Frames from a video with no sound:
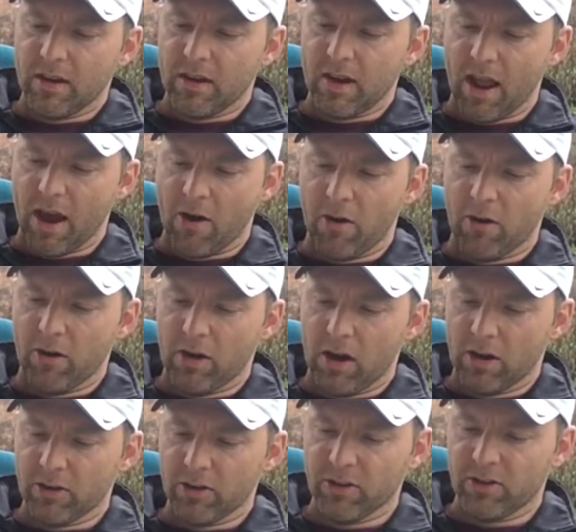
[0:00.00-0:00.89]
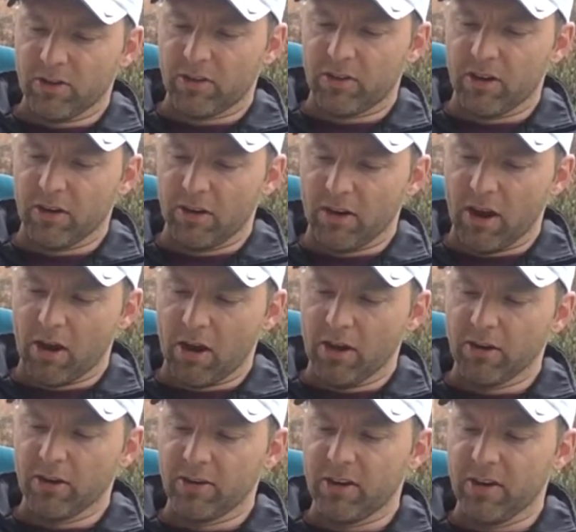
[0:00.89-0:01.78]
Now, under
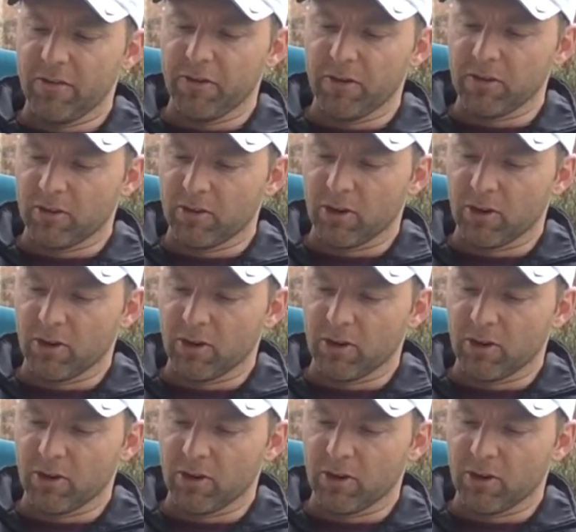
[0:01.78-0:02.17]
different